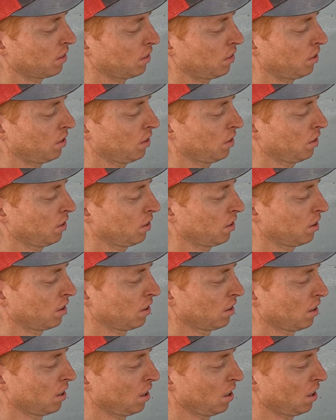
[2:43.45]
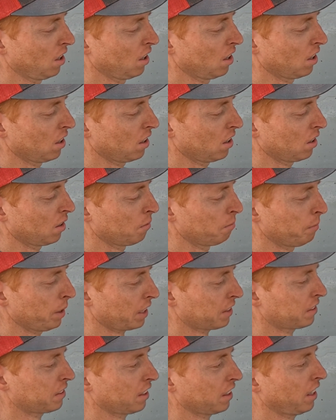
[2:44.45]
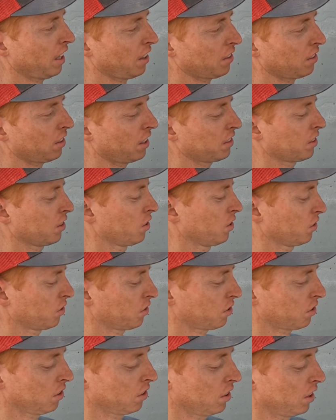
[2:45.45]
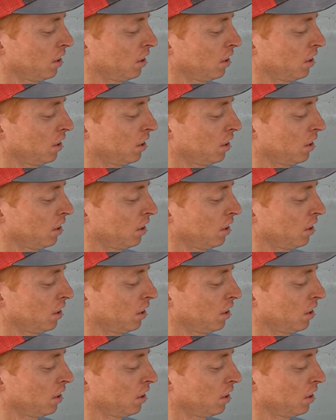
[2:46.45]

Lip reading: to mix together as it goes through